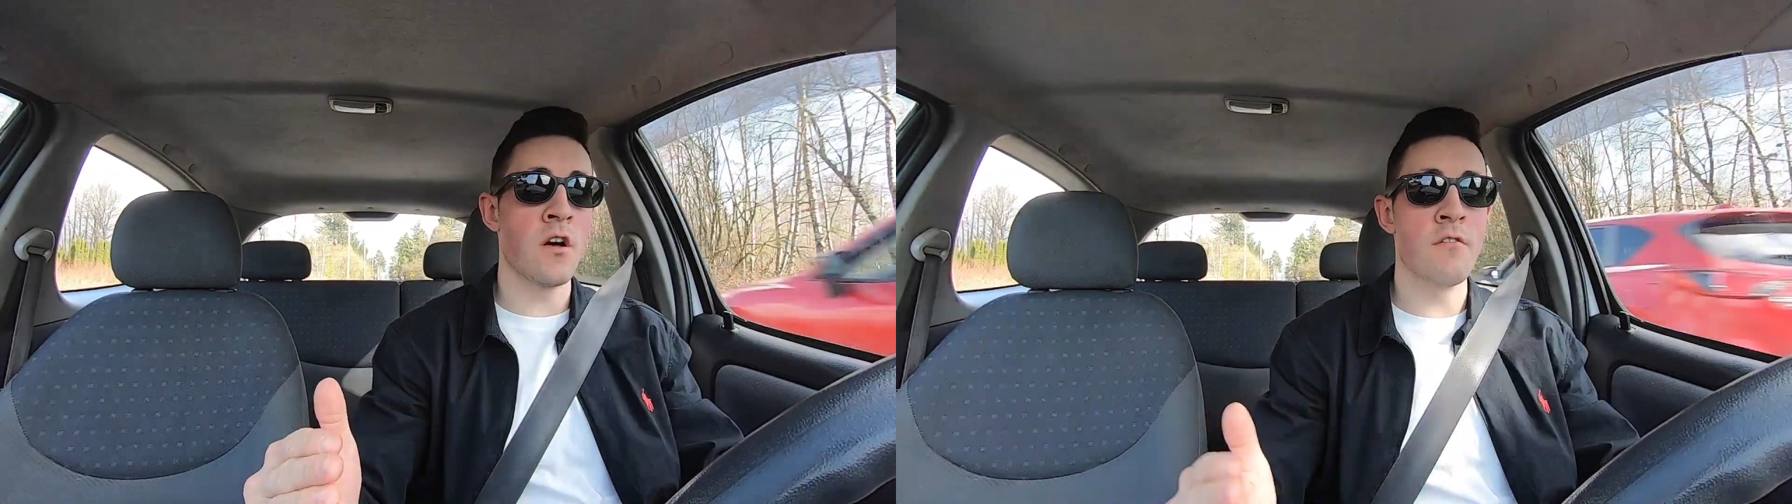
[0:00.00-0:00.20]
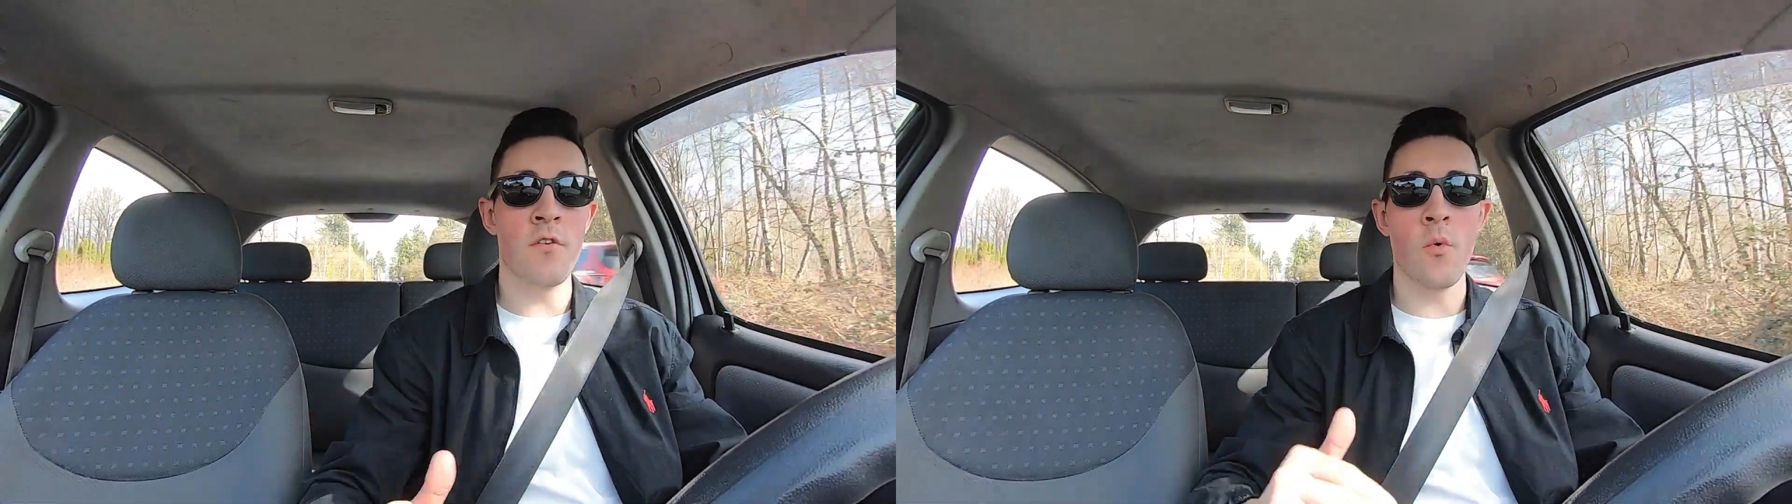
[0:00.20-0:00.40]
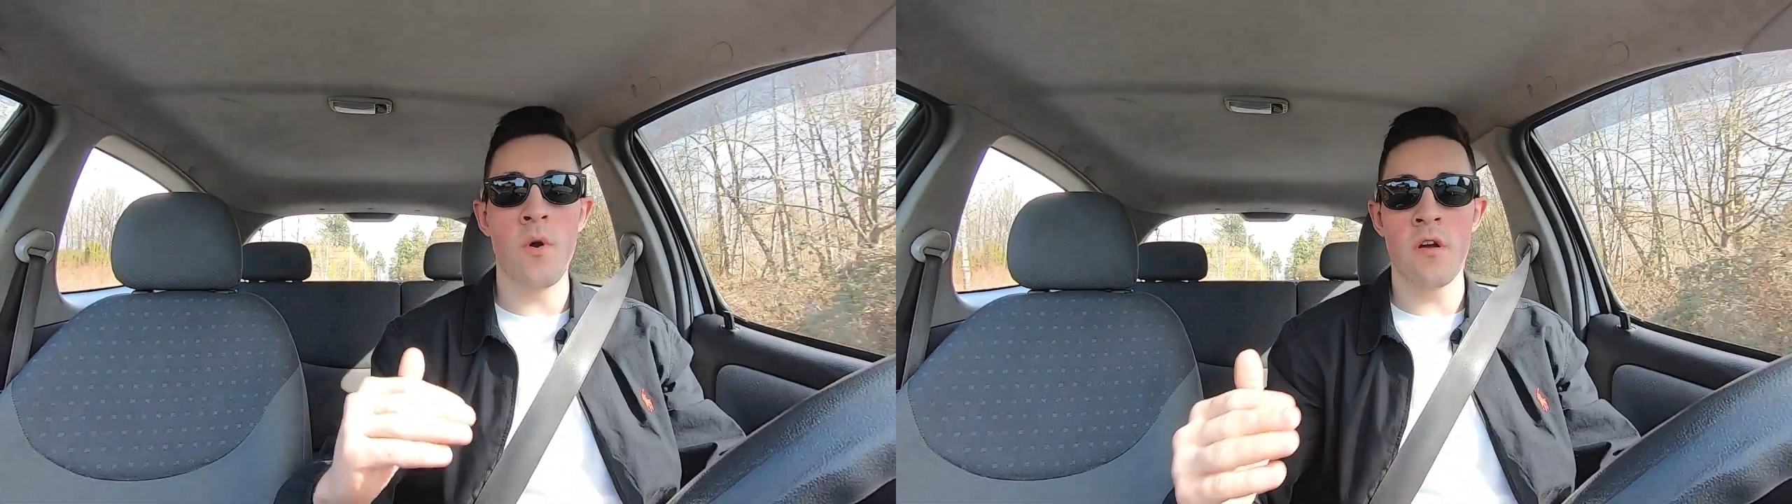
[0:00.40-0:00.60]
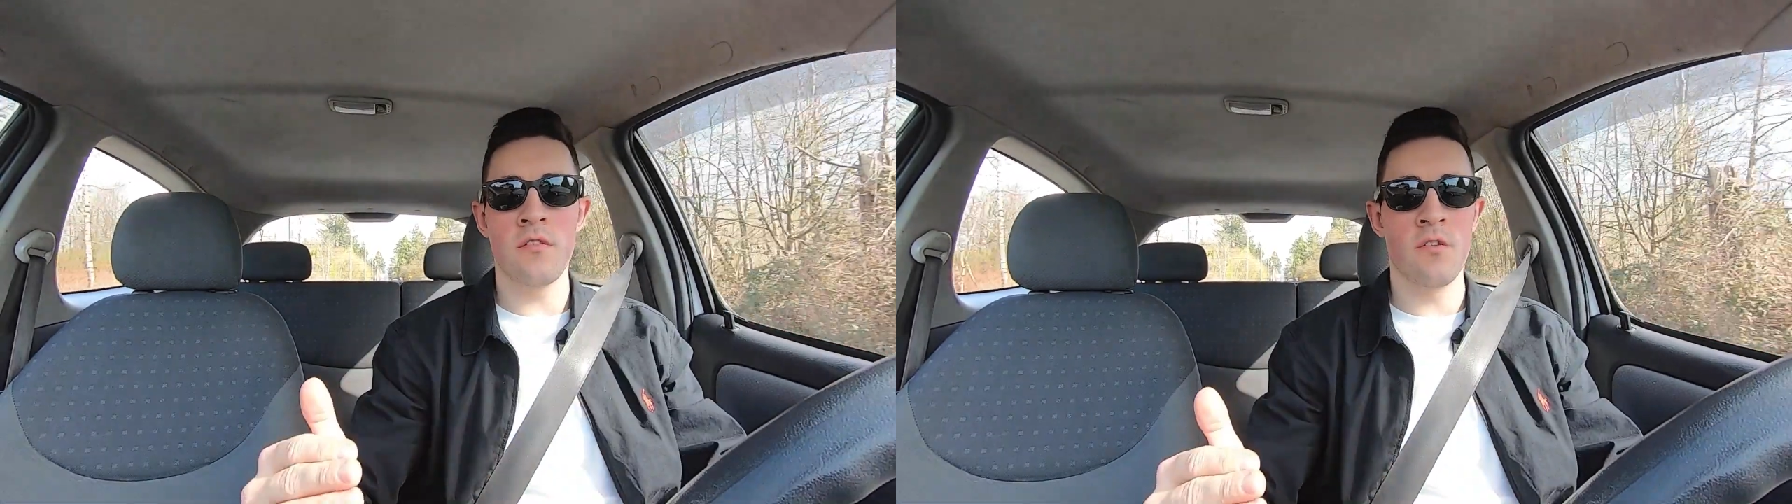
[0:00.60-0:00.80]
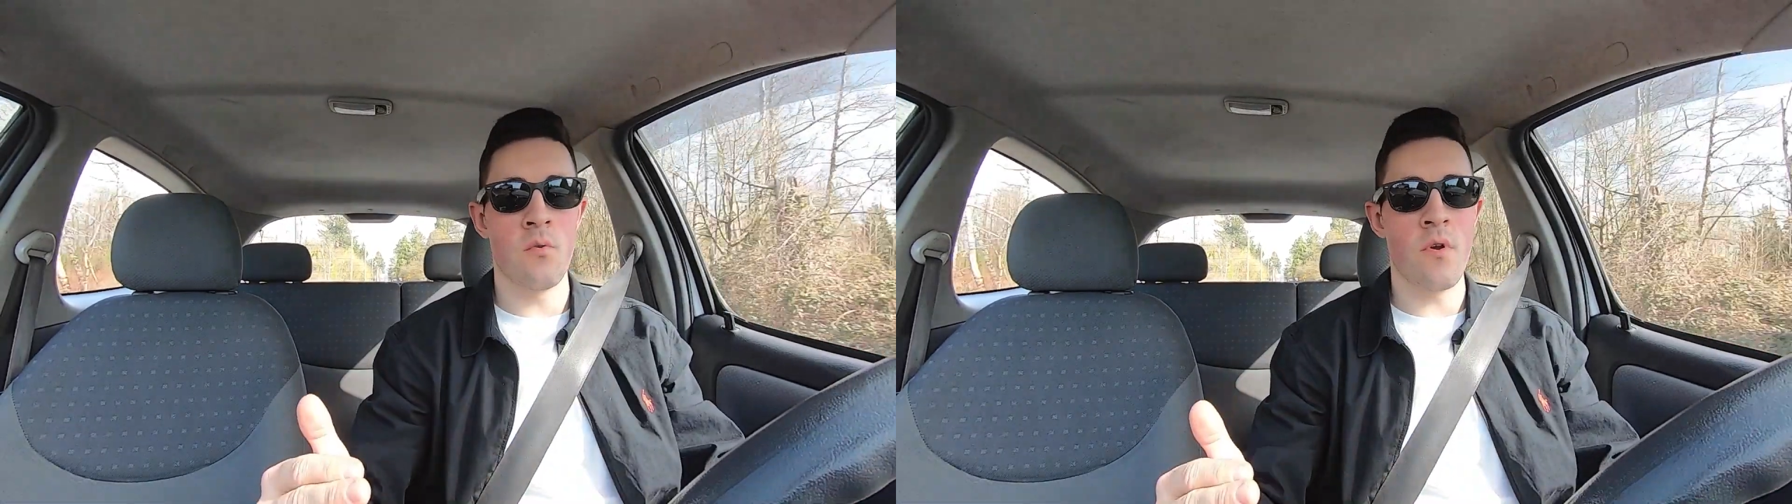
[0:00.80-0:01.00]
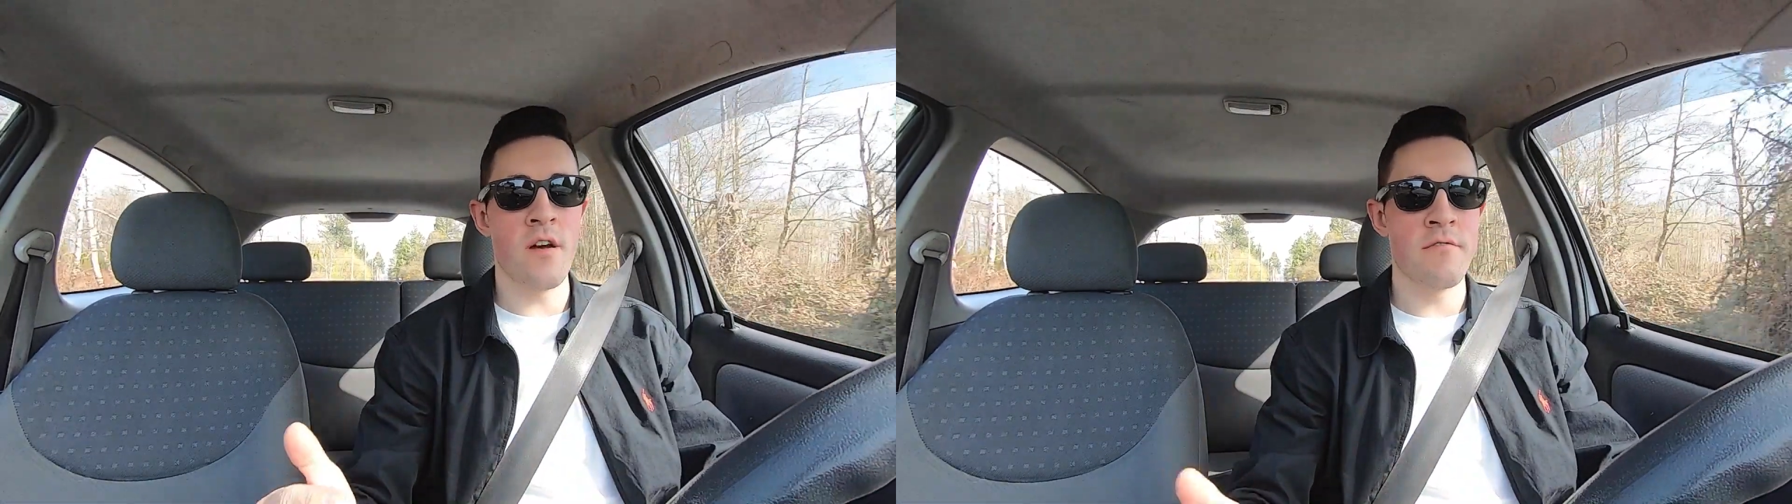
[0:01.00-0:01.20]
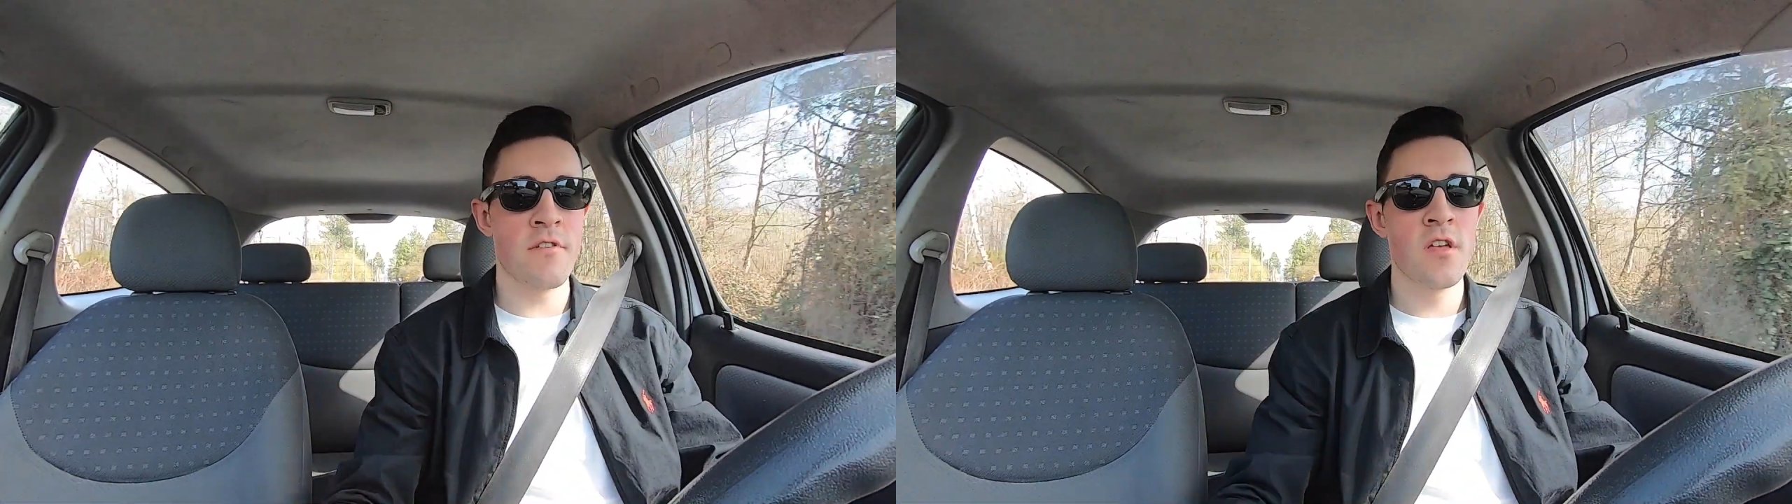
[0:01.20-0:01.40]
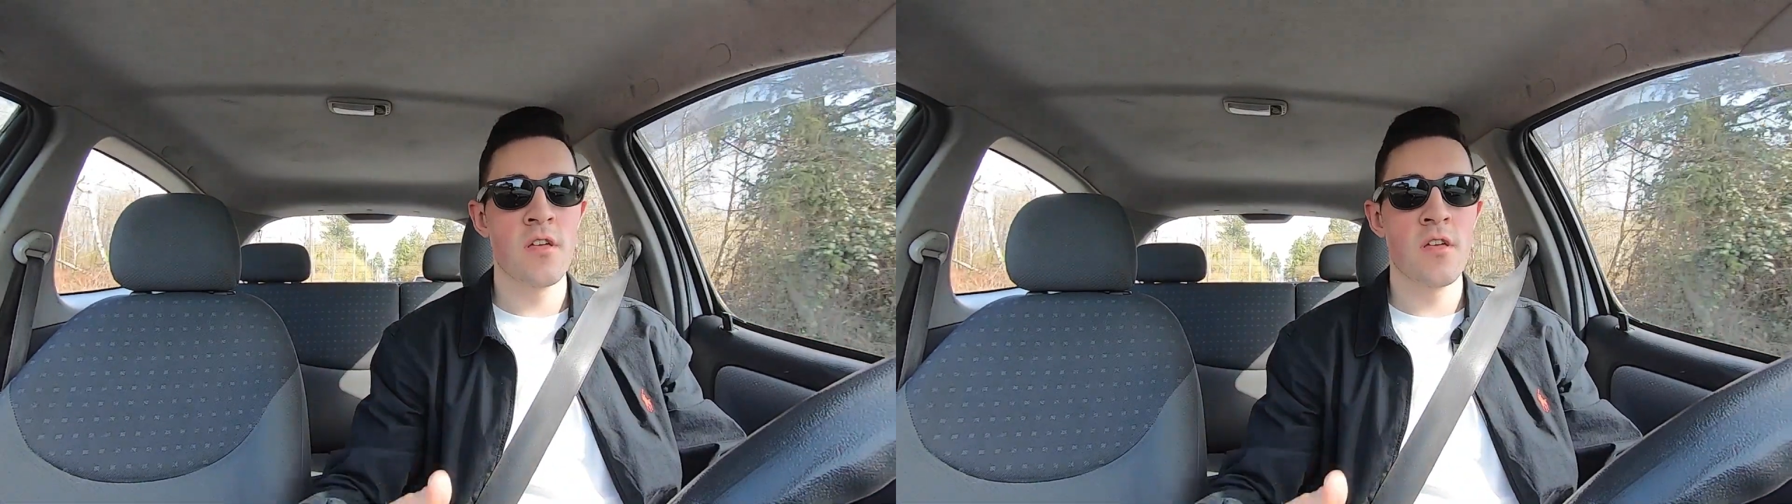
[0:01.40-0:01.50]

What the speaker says: of where to rev